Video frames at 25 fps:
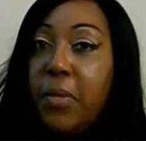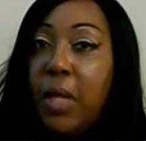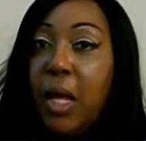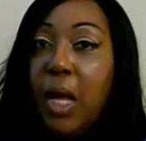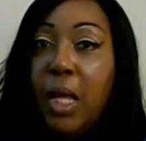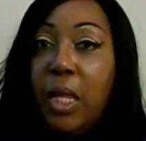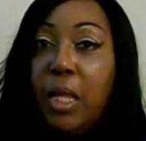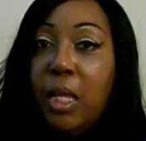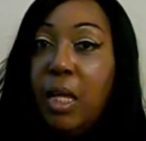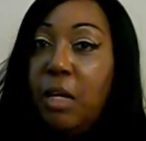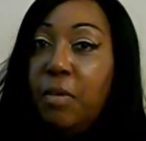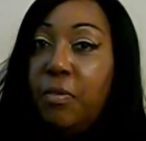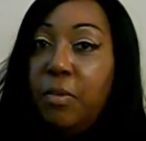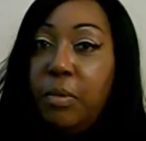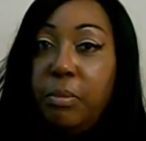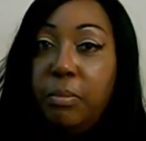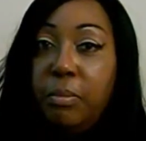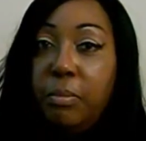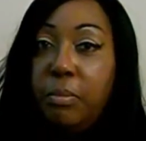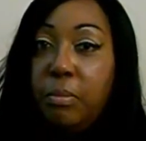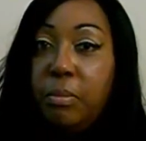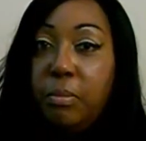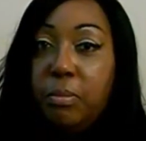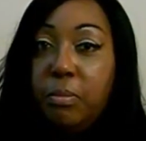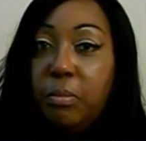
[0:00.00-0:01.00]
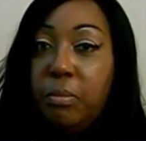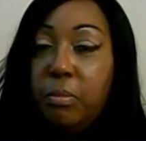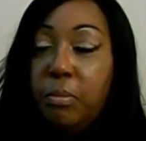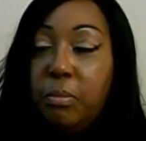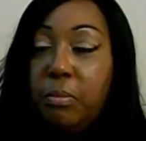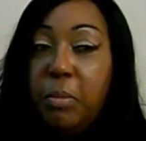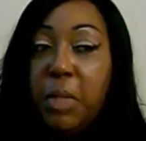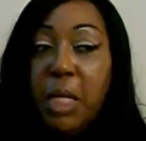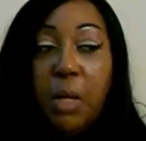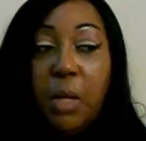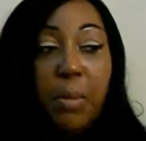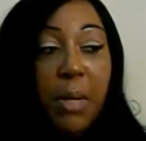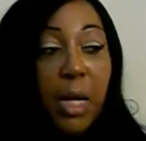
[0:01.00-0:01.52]
I love them.
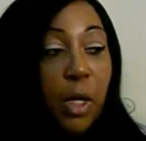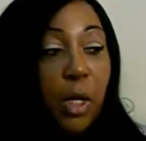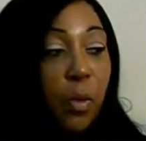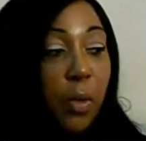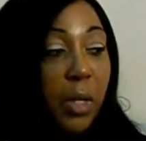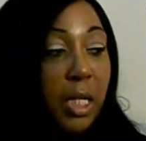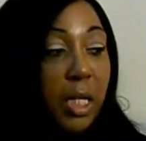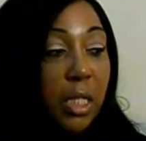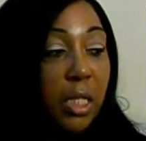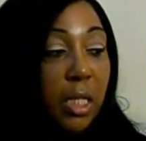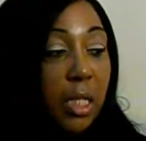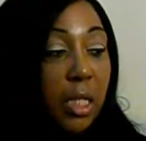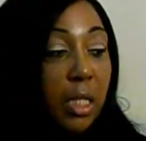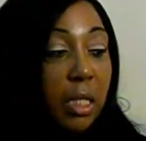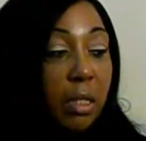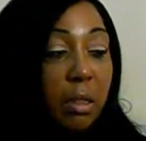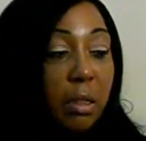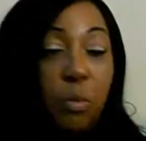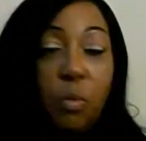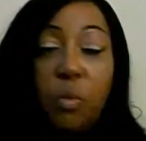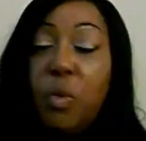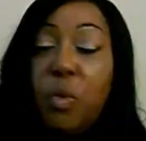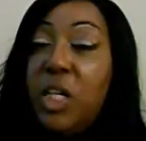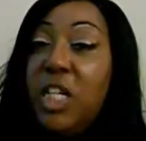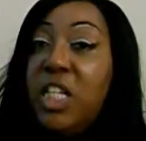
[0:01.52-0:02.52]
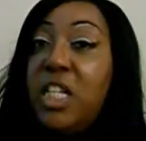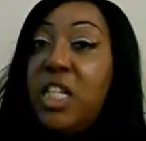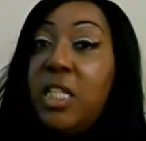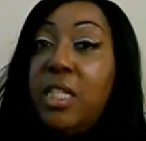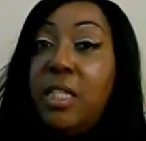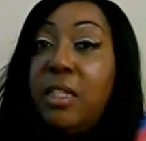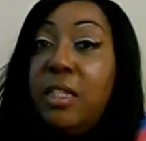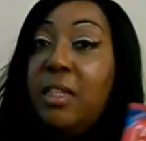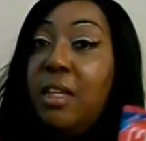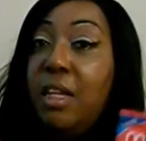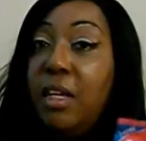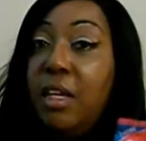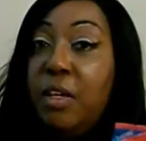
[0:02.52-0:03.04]
Me and my grandson, we just
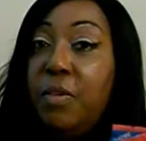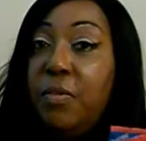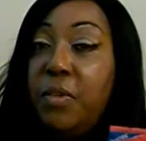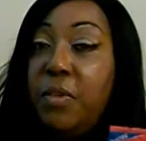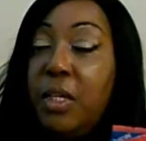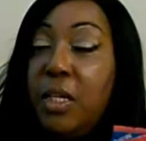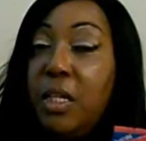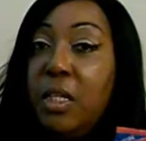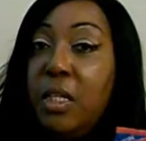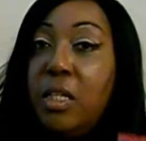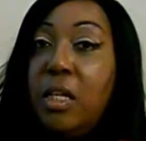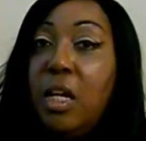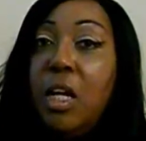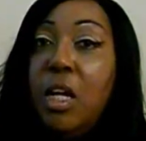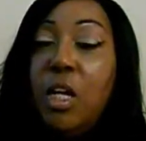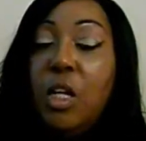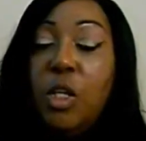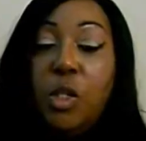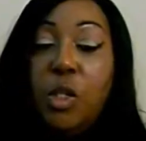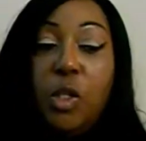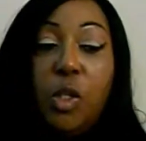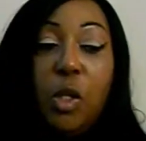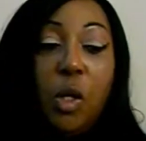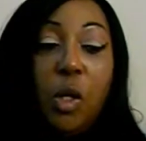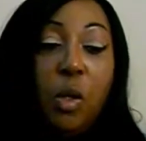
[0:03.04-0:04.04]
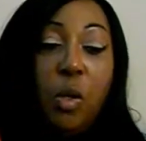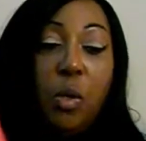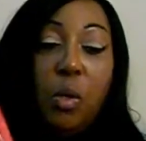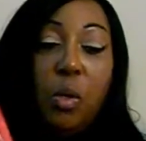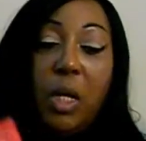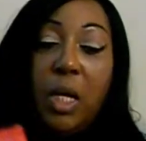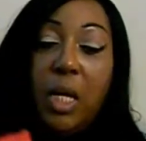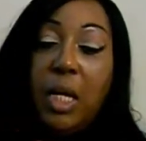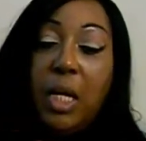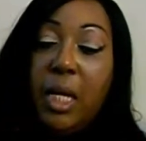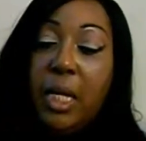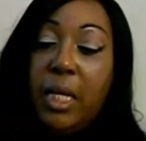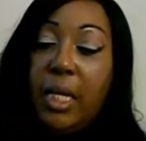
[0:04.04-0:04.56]
love these. So
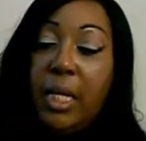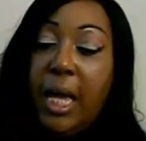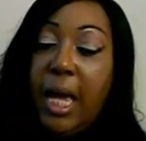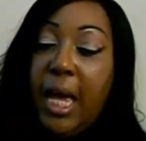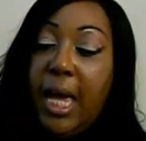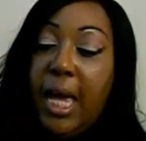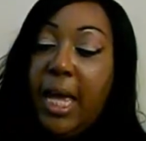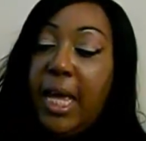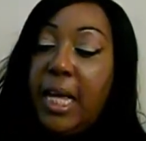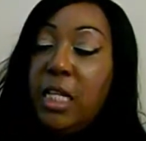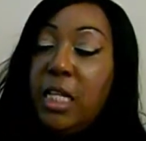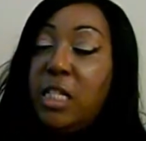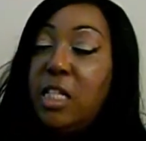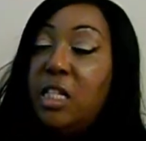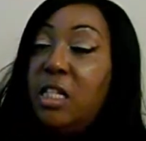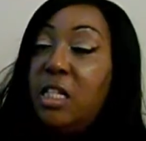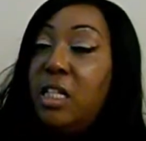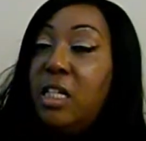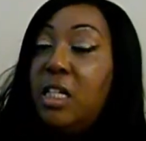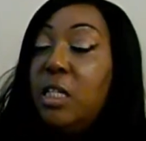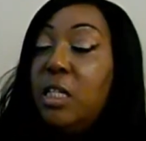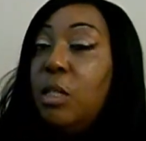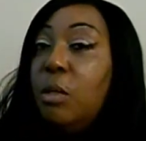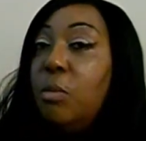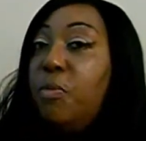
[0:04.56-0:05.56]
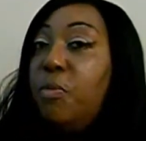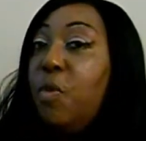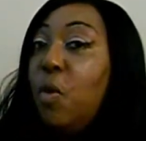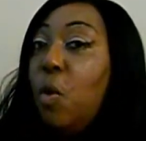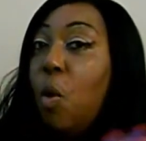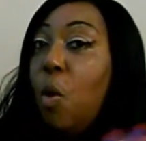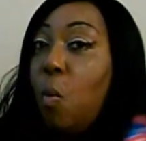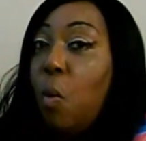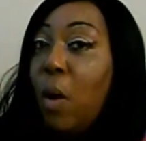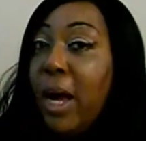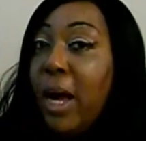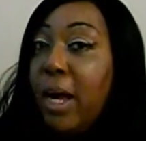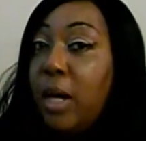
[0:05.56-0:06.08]
I hadn't seen them
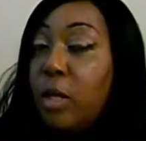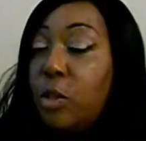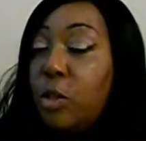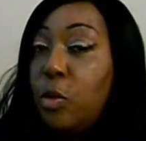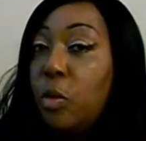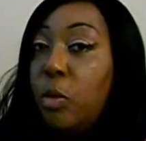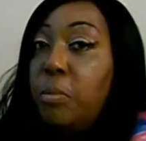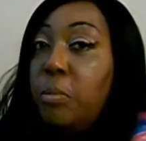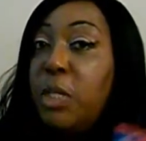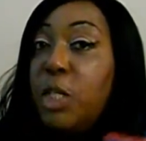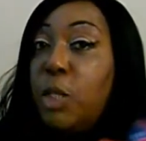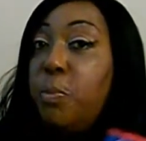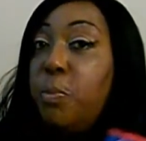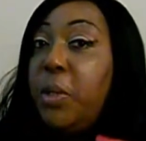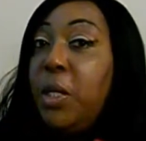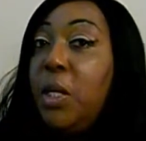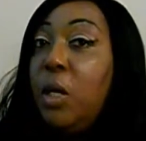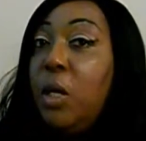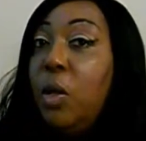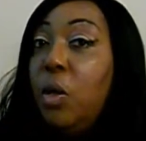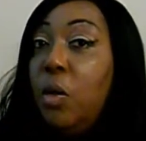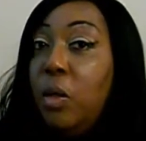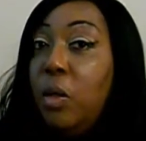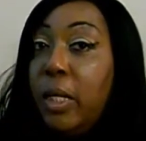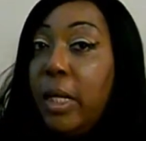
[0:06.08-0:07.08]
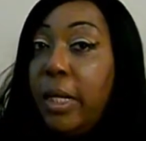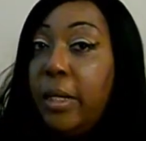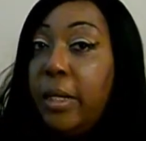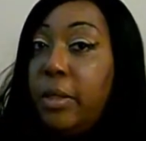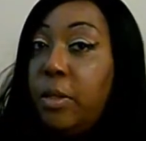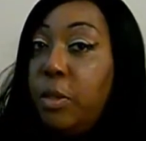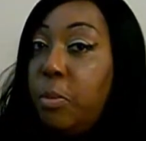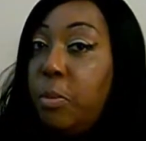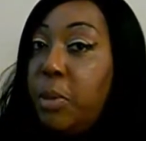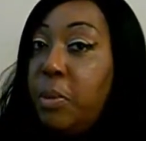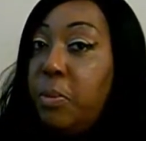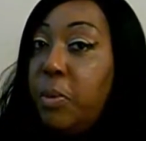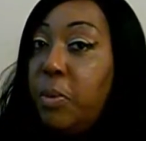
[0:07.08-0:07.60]
for a while, so it must be a whole lot of
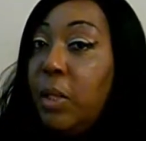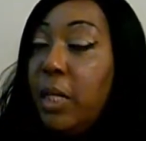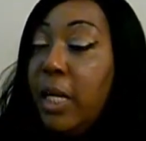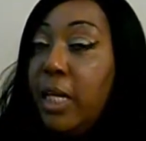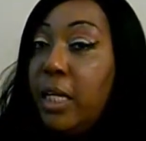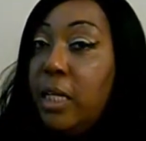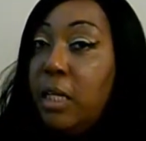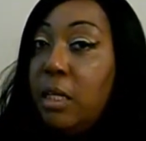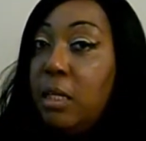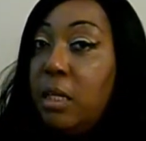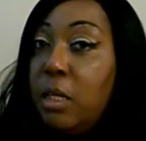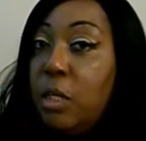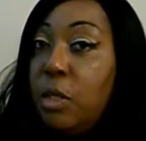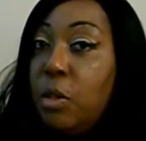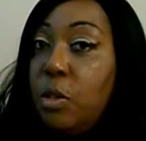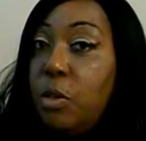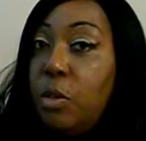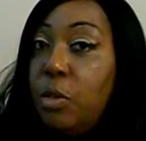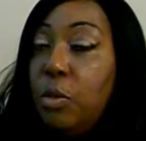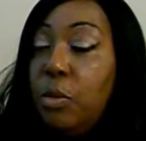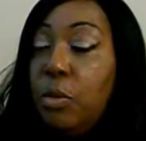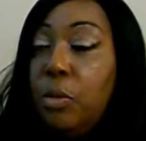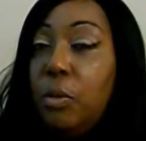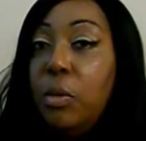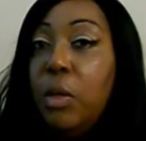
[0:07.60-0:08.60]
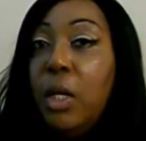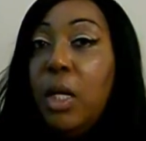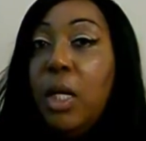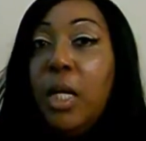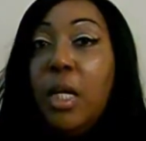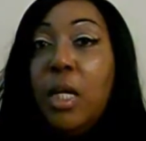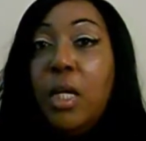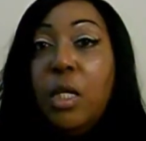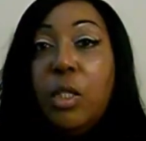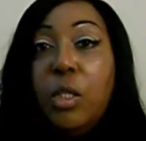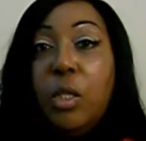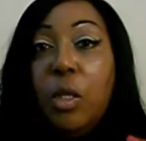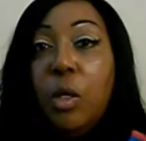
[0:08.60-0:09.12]
other people liking these too.
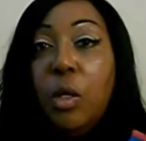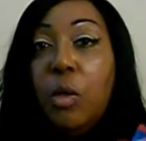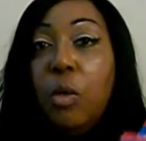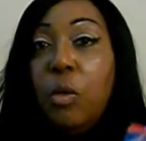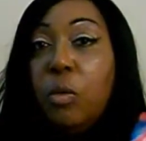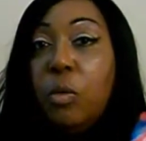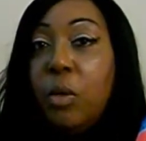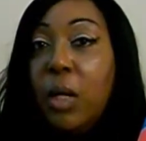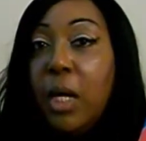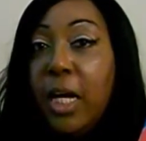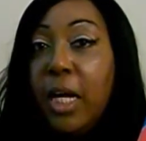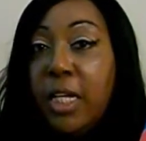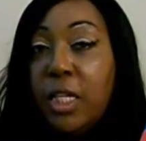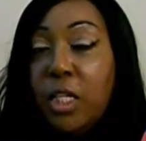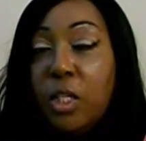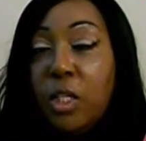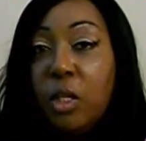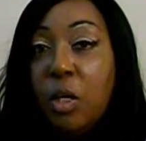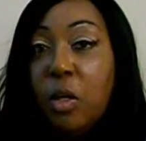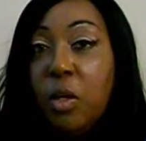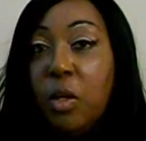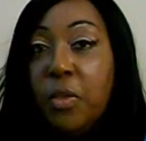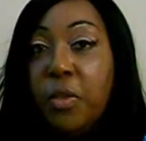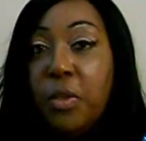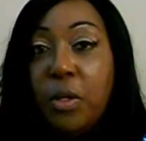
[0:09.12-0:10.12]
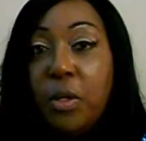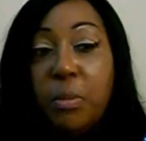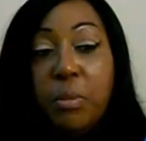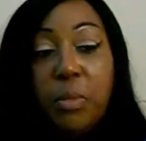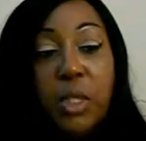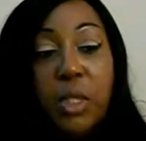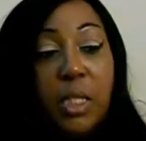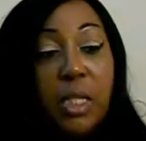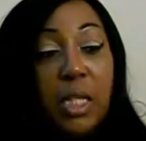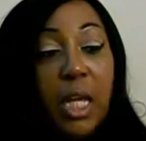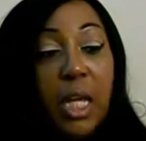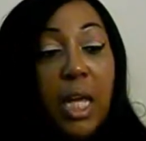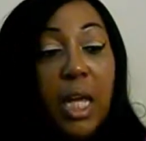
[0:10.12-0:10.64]
So I saw them
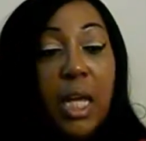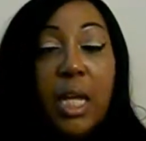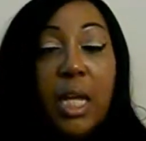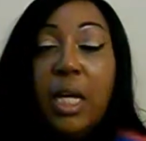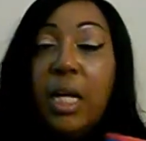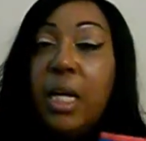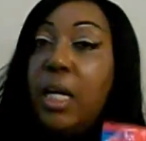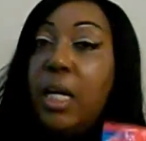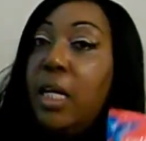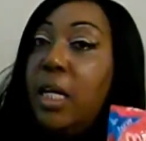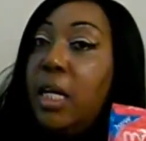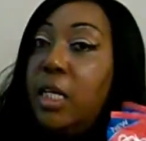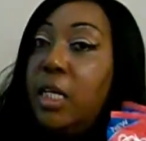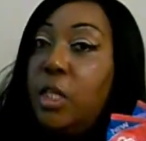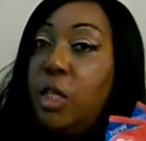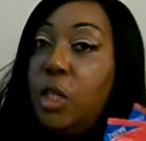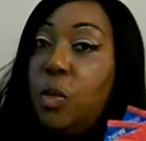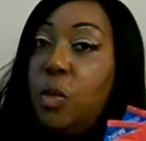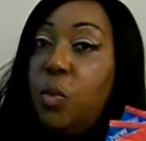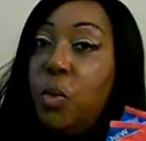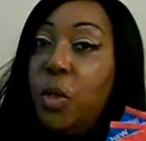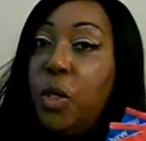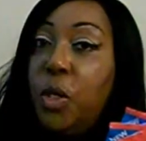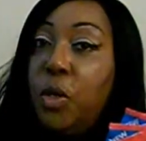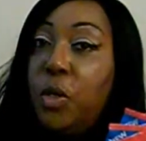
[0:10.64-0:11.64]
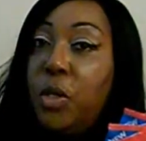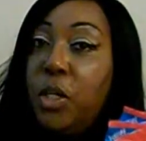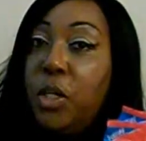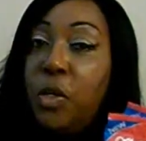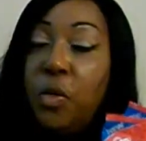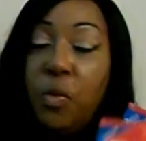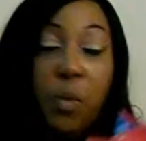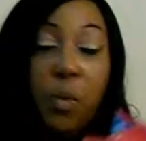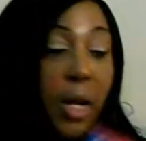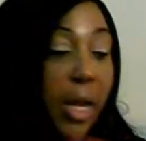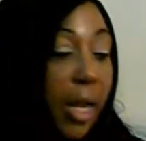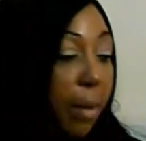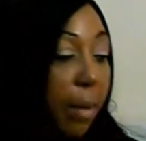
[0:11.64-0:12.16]
today, and I just went on and
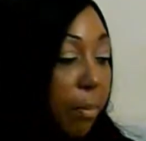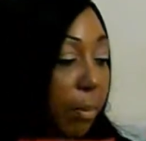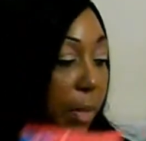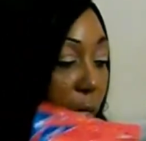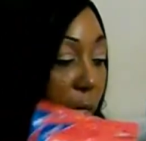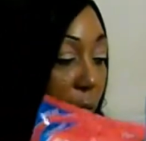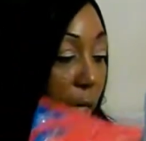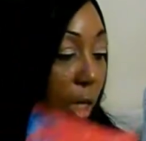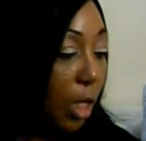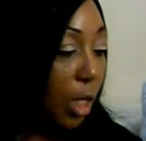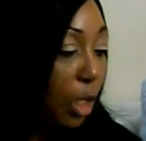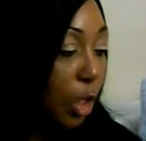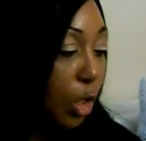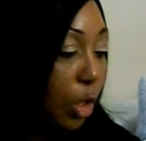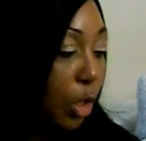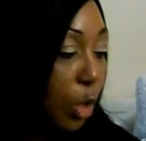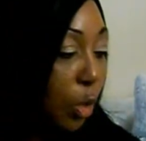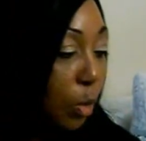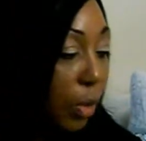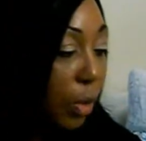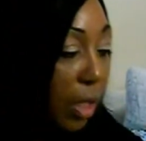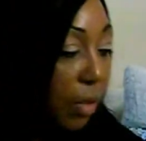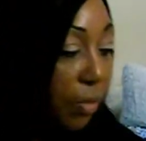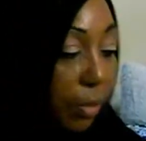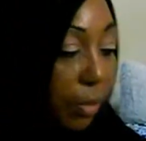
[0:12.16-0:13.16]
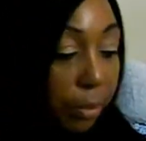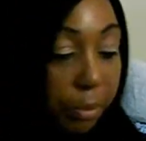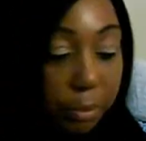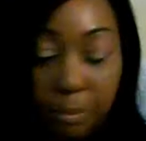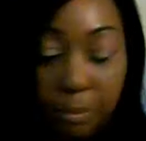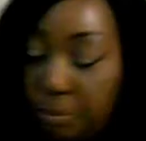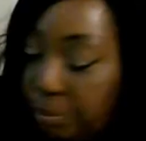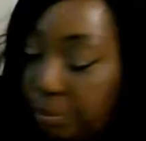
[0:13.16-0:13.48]
grabbed me 2 of them.